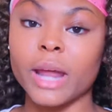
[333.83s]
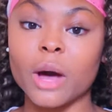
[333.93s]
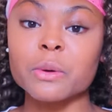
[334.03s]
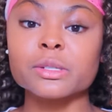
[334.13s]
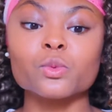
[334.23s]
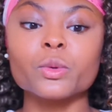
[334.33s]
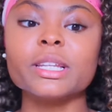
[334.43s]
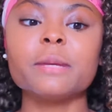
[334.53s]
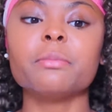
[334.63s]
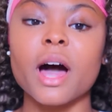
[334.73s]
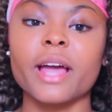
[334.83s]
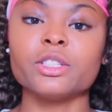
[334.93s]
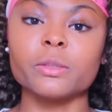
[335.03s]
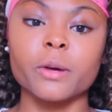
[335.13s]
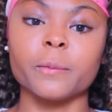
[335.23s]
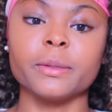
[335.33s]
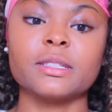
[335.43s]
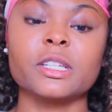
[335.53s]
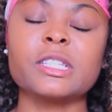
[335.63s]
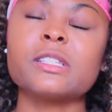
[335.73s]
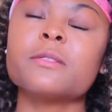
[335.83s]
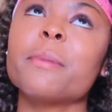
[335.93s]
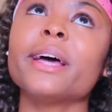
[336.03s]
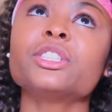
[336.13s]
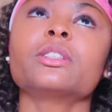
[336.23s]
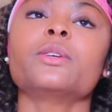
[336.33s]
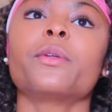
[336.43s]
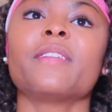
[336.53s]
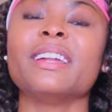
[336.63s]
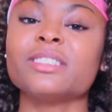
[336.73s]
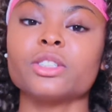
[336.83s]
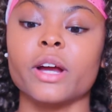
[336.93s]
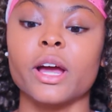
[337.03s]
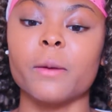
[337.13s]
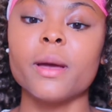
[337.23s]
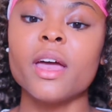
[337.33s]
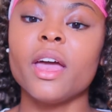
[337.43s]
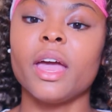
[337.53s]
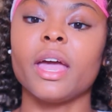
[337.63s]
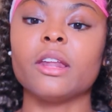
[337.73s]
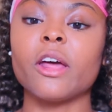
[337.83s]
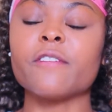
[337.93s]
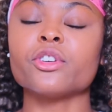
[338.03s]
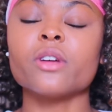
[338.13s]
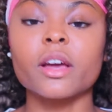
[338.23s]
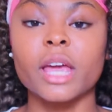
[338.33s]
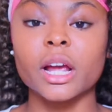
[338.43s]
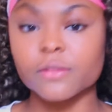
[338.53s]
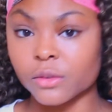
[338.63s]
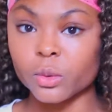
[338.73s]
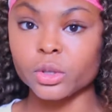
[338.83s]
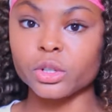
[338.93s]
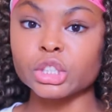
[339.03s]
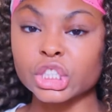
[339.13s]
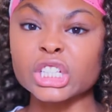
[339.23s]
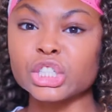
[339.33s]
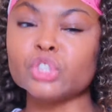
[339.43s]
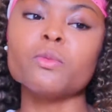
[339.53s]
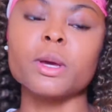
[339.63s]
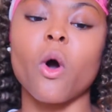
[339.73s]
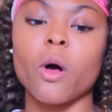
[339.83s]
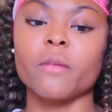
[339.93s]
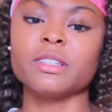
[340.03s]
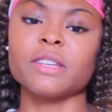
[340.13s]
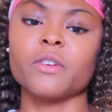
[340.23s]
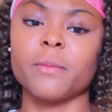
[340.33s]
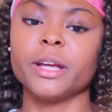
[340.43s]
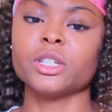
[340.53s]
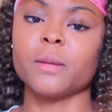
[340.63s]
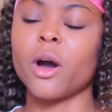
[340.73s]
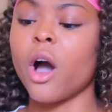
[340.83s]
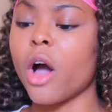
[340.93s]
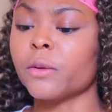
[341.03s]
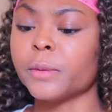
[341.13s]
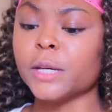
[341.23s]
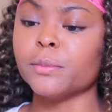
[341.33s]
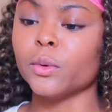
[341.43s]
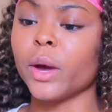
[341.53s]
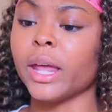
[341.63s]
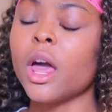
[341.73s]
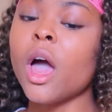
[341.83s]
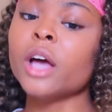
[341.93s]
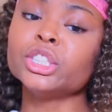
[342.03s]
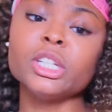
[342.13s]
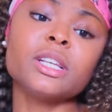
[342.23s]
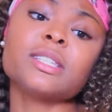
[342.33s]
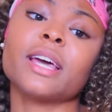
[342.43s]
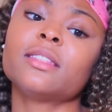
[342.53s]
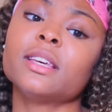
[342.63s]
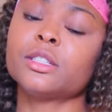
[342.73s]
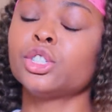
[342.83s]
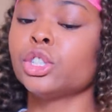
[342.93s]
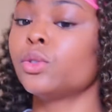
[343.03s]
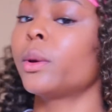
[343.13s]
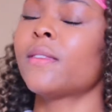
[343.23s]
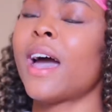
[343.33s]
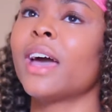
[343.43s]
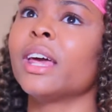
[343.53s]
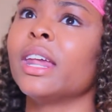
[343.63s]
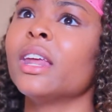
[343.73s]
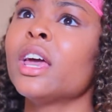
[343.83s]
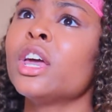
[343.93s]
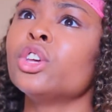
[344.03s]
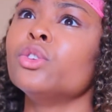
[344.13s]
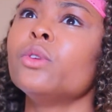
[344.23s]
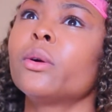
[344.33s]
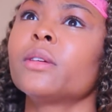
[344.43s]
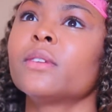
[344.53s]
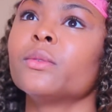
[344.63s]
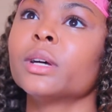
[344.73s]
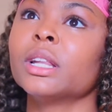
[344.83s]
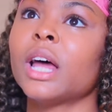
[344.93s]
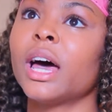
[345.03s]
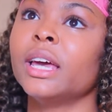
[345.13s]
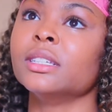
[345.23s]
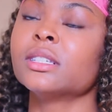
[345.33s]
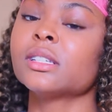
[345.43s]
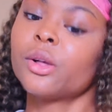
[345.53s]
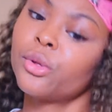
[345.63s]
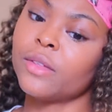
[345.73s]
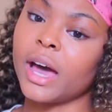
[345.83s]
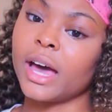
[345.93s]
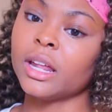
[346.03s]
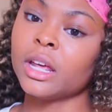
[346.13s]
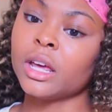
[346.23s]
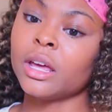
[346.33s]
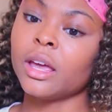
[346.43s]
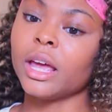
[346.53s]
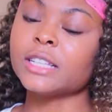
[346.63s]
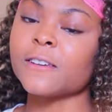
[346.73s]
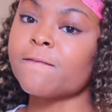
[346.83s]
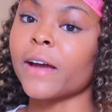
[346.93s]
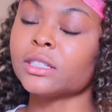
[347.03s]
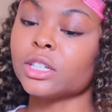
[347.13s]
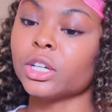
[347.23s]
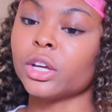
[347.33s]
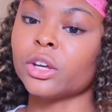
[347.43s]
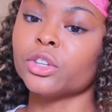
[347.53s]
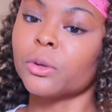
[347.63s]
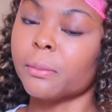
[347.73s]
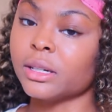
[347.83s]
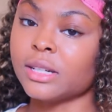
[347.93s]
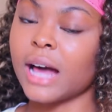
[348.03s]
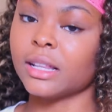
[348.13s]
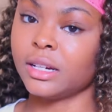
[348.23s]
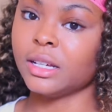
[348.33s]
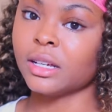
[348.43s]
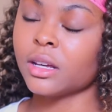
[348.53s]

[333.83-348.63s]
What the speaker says: else really blinds your purpose, especially with Instagram. And if you're not careful, you're just consuming all this information about other people. And she looks like this, she's doing that. And you don't even realize that it's affecting your mentality.